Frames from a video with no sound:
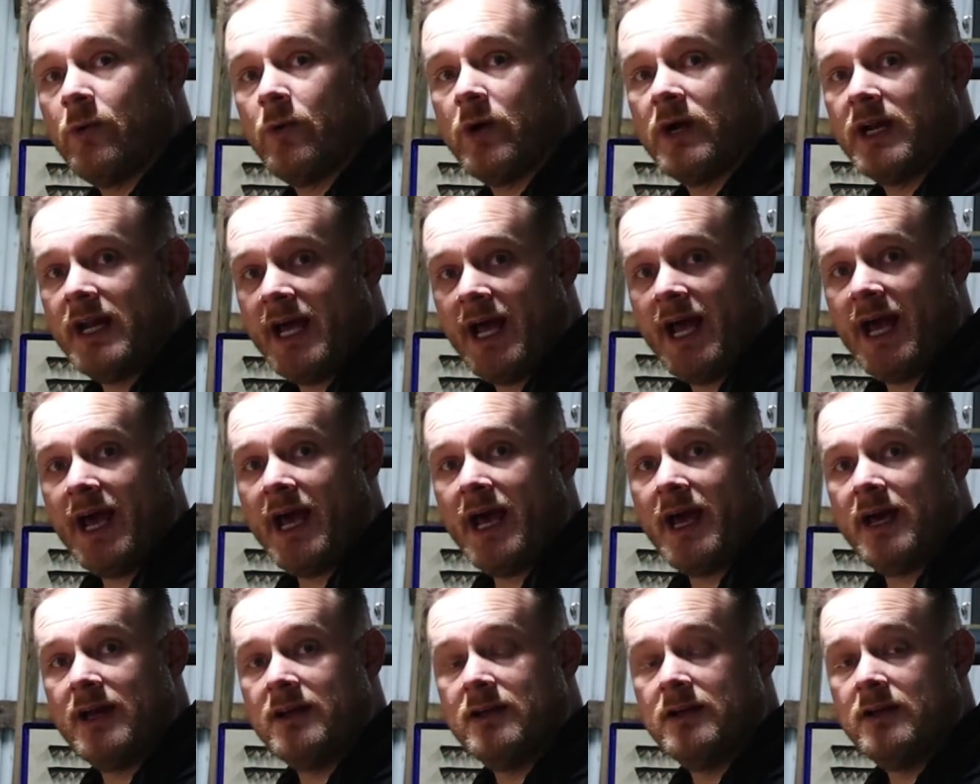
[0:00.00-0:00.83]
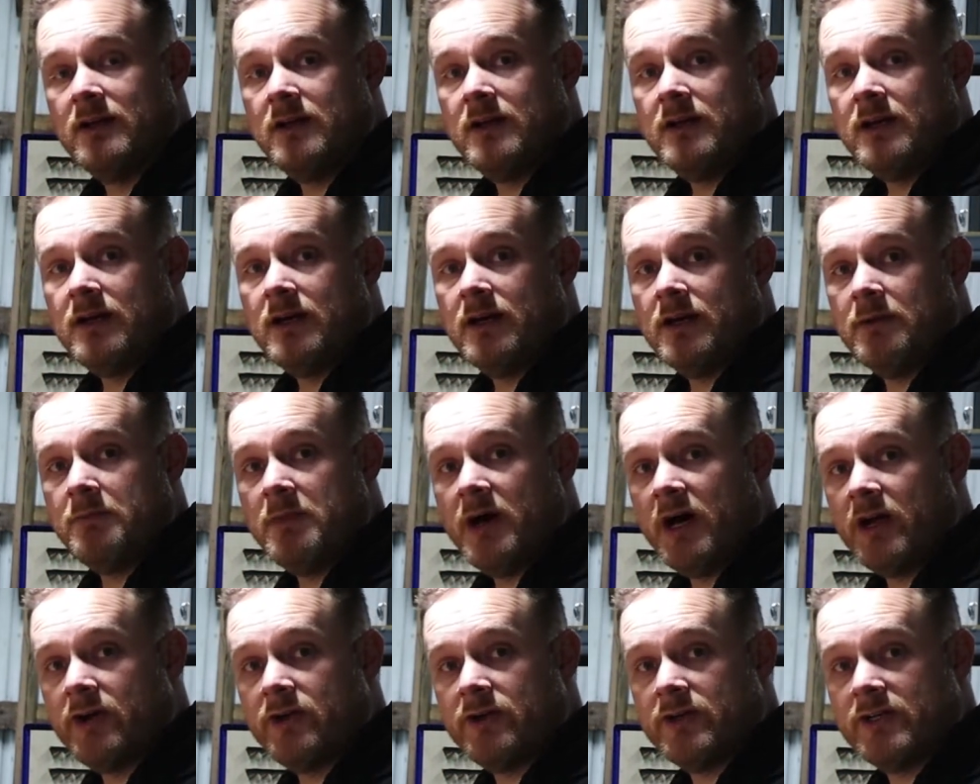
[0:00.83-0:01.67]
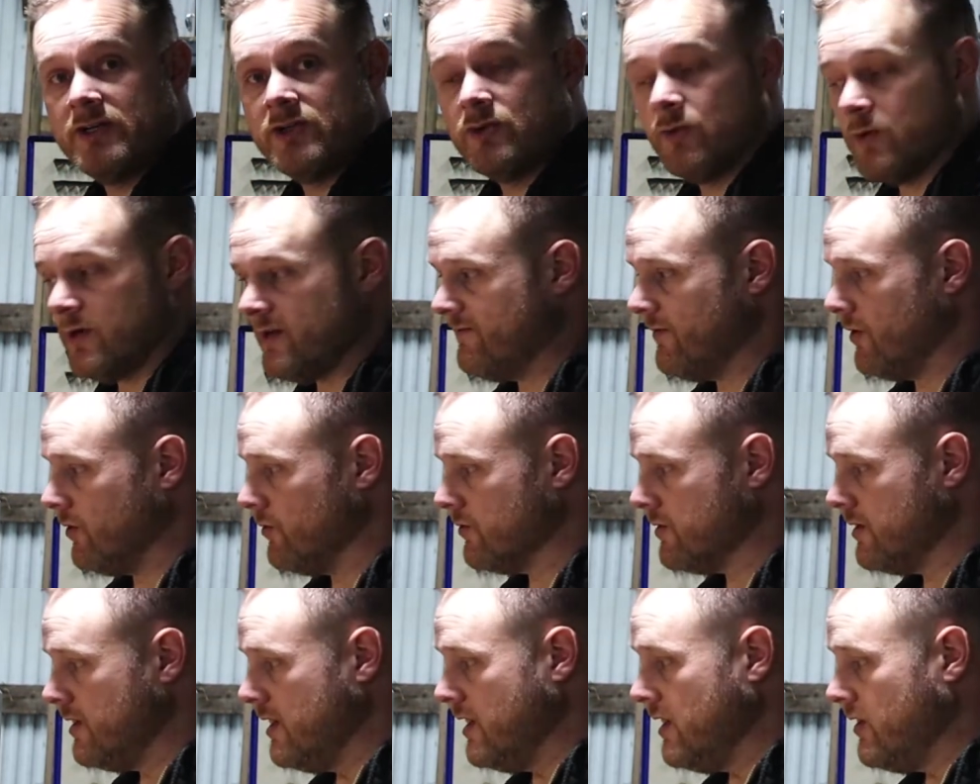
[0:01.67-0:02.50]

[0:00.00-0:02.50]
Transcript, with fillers: wanted to add 120 uh, volt.